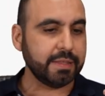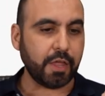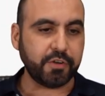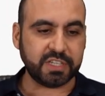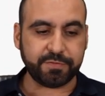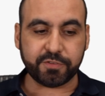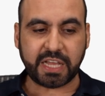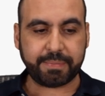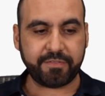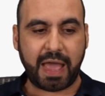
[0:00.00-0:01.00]
Now, there's different
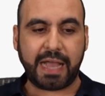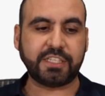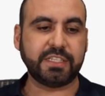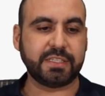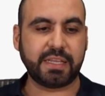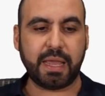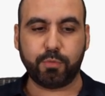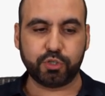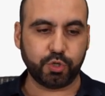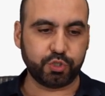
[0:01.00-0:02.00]
type of actions: get
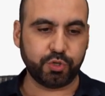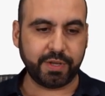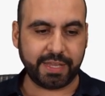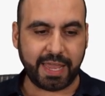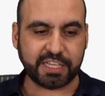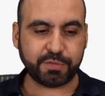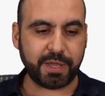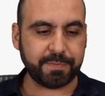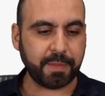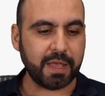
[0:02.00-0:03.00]
more social
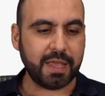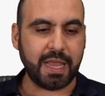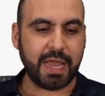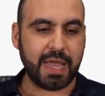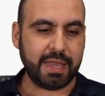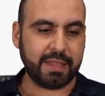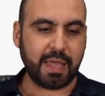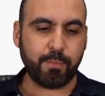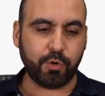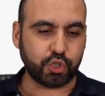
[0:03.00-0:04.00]
engagement and
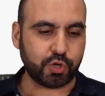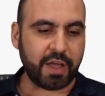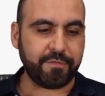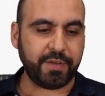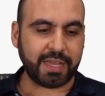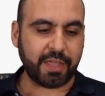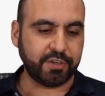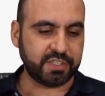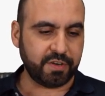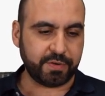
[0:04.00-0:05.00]
get more traffic, and
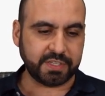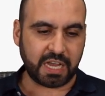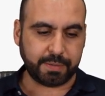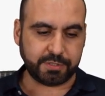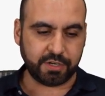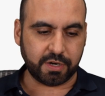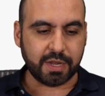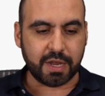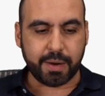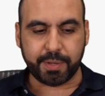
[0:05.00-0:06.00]
there's different types here.
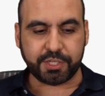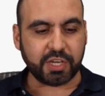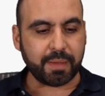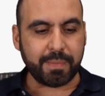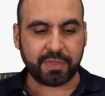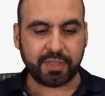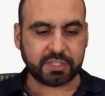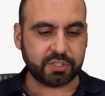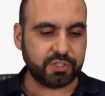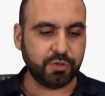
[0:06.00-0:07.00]
Plus, you can make
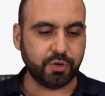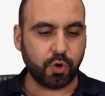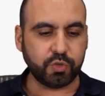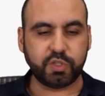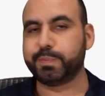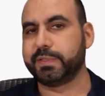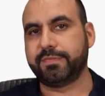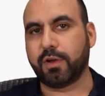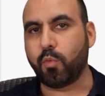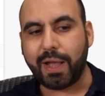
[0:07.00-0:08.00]
this to go to a
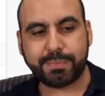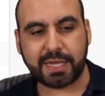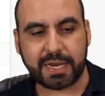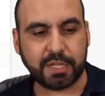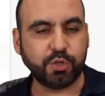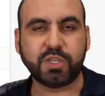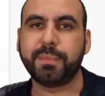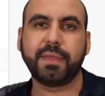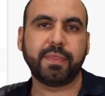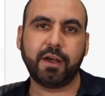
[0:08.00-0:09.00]
specific website and do
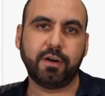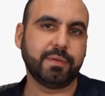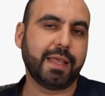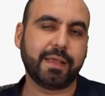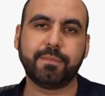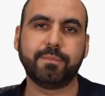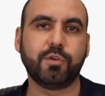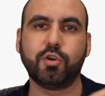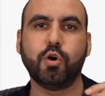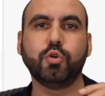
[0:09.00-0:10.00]
something there, like
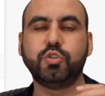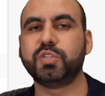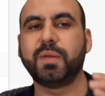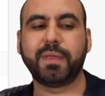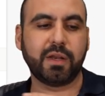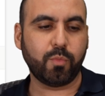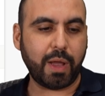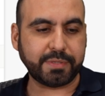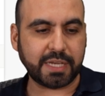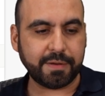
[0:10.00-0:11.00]
go do something in a
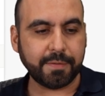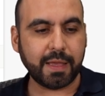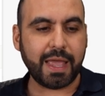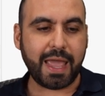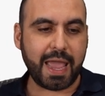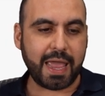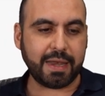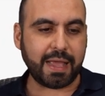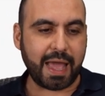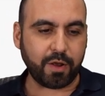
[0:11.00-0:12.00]
website
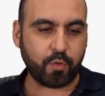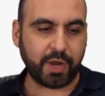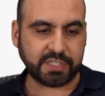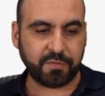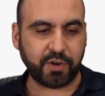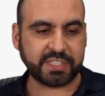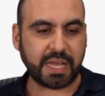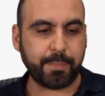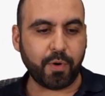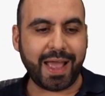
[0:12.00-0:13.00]
and had a question. For
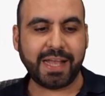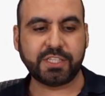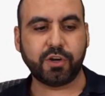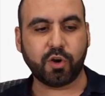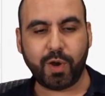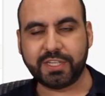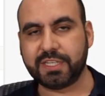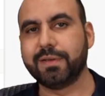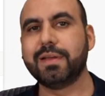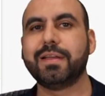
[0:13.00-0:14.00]
example, answer a
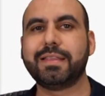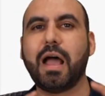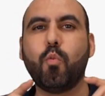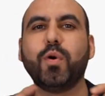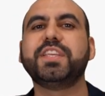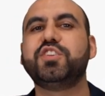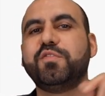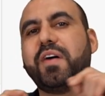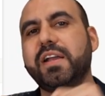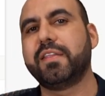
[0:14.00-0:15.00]
question. Now, what did you
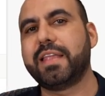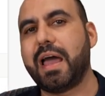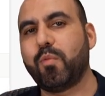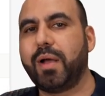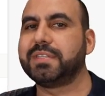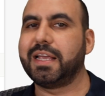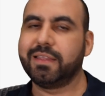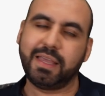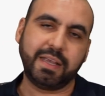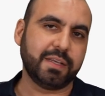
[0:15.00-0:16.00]
find on that website
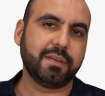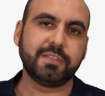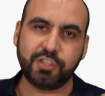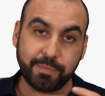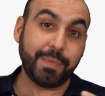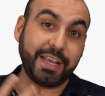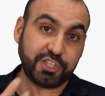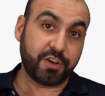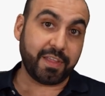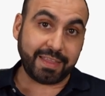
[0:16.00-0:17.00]
link to make
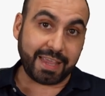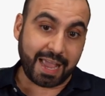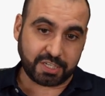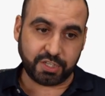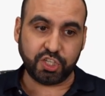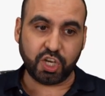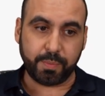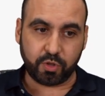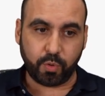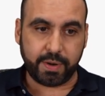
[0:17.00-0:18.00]
sure that they actually
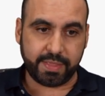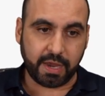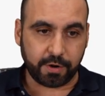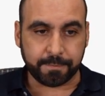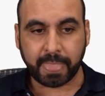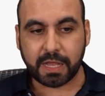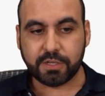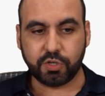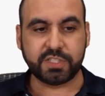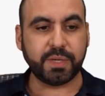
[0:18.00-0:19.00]
jumped over there?
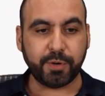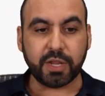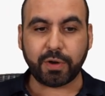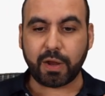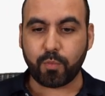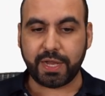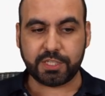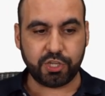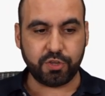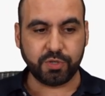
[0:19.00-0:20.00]
So it's a pretty great way
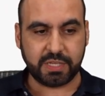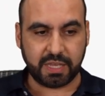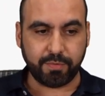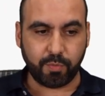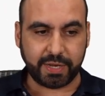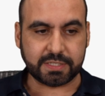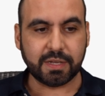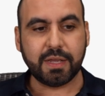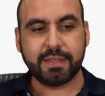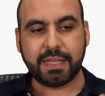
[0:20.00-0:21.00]
to use the giveaways.
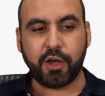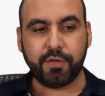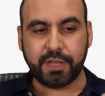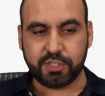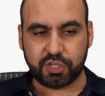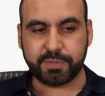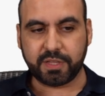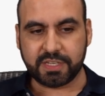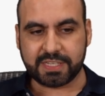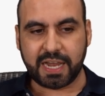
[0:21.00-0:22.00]
Now, in terms of
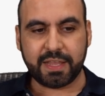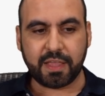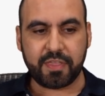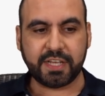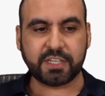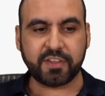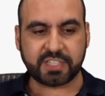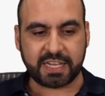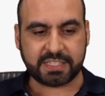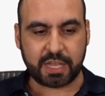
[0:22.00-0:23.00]
design, these are the
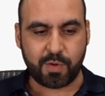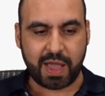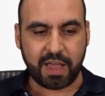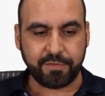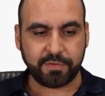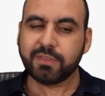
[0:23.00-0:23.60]
settings that you have.